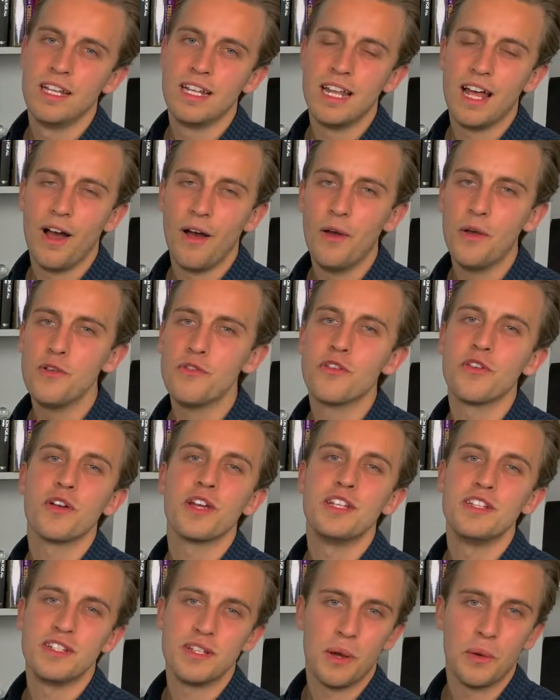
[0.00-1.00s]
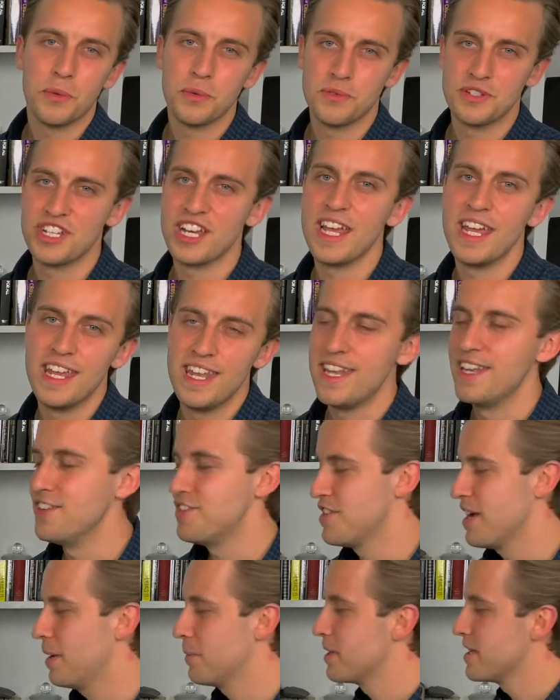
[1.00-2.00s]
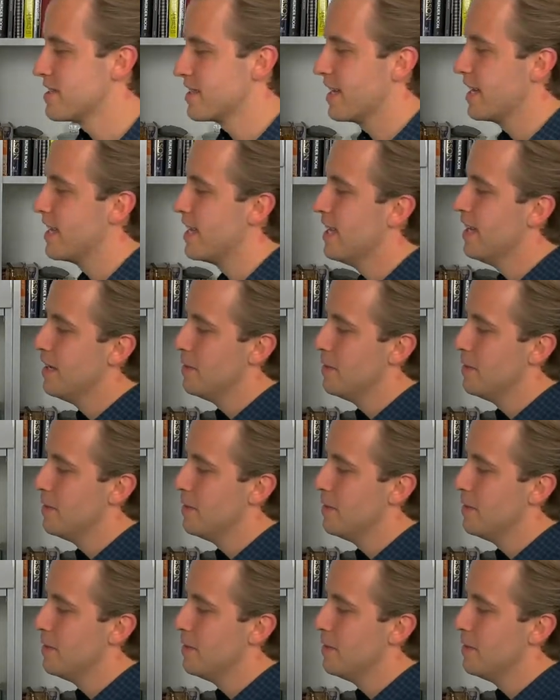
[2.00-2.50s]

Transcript: overindulge in, shall we say.